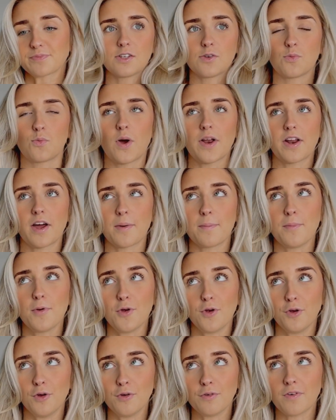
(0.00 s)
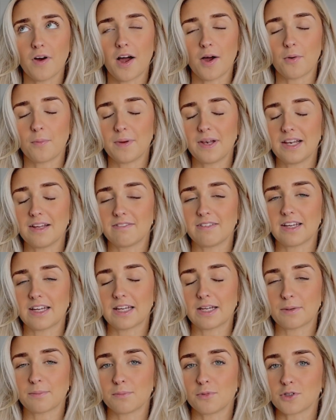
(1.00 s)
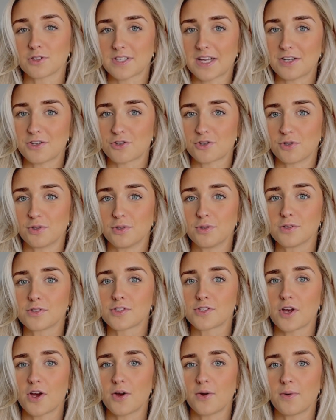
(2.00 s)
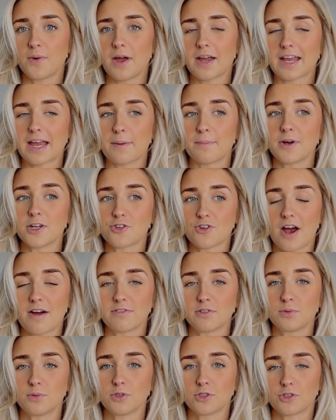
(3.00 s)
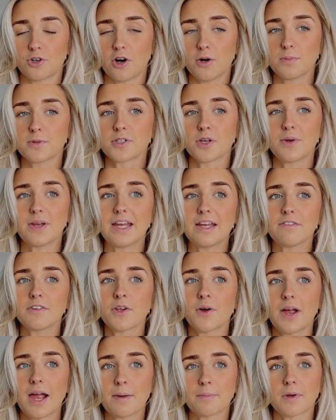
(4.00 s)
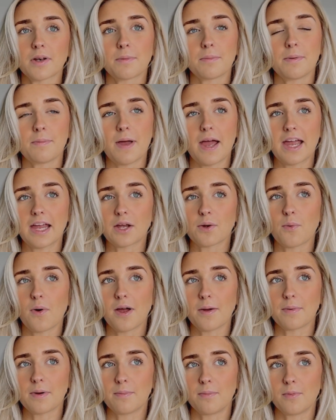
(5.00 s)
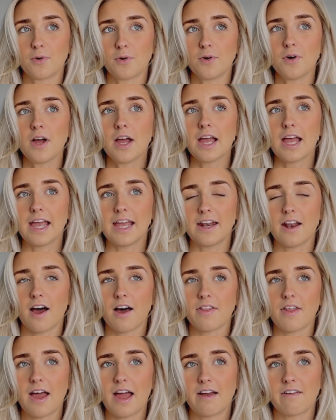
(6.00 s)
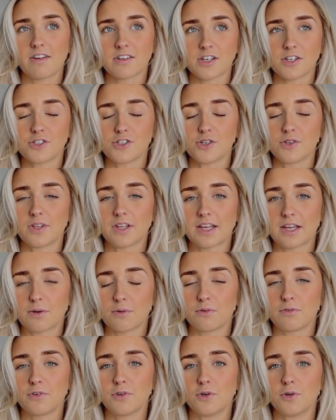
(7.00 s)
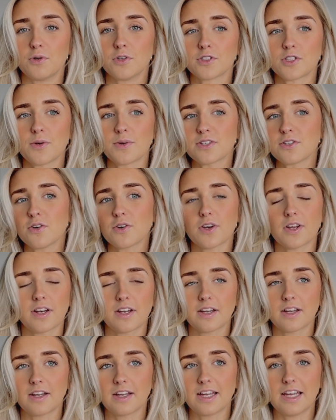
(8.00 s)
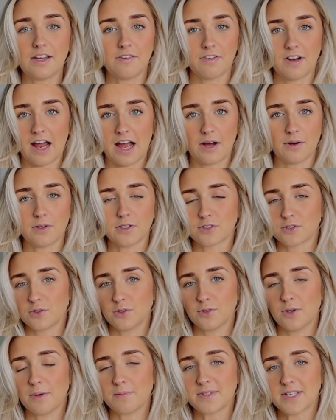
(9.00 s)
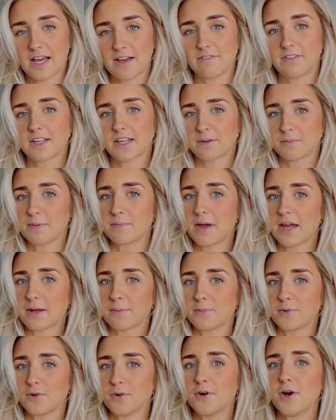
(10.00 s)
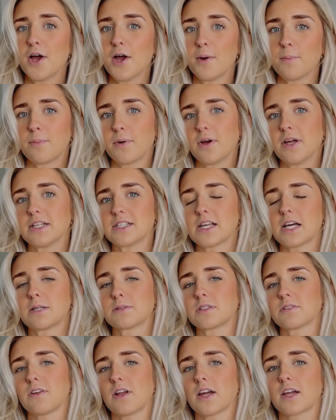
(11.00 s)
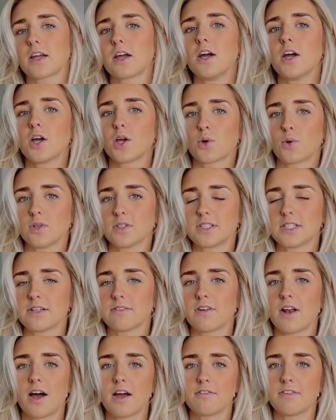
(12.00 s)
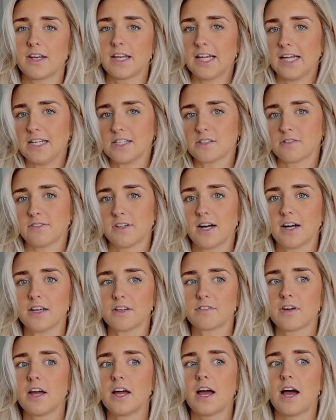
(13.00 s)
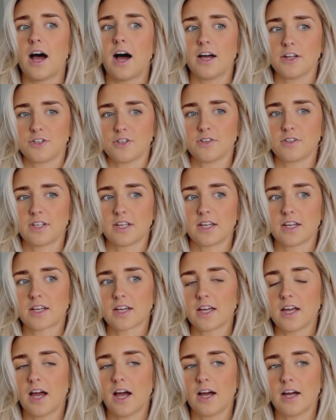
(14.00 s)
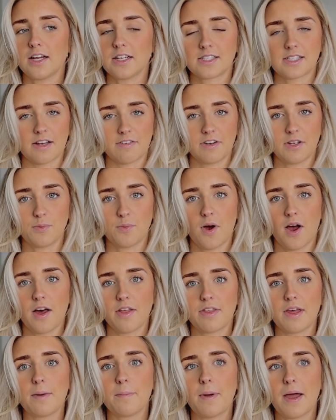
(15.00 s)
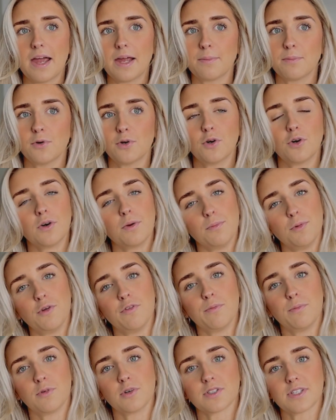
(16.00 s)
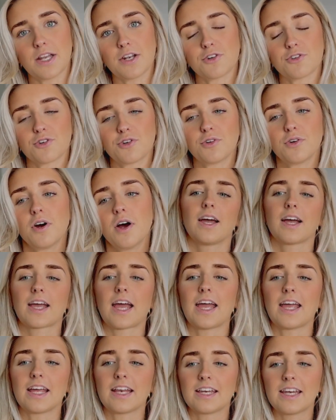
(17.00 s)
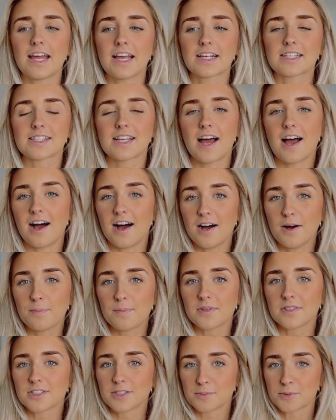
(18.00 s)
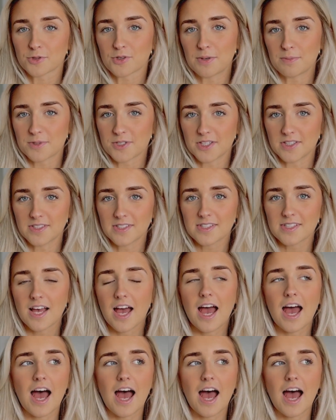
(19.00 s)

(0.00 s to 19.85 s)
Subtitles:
When I move, I will be living more central, so again, my travel will drop. So even though I am going to be paying quite a bit more, in other areas I do think it will fall. So it's not going to even out at all. I'm definitely going to be paying more, but in terms of like quality of life and ease of life, I do think it's definitely worth it paying more and moving more central. Okay, next up, subscriptions.